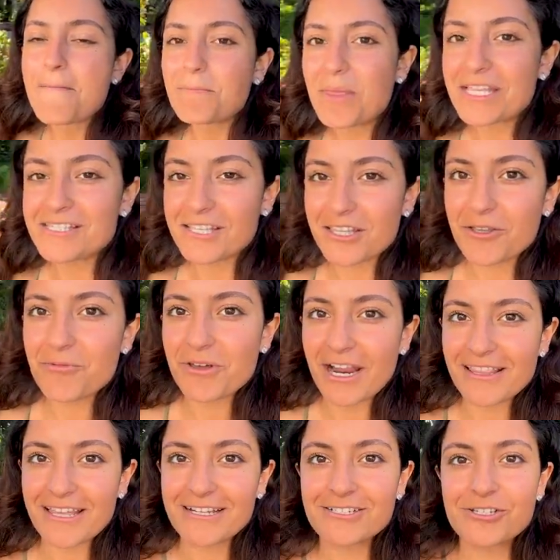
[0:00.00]
Basically what I
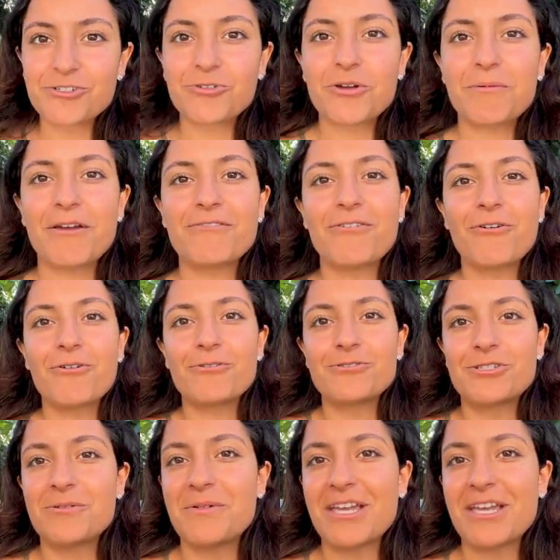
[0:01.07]
like to do in my photos to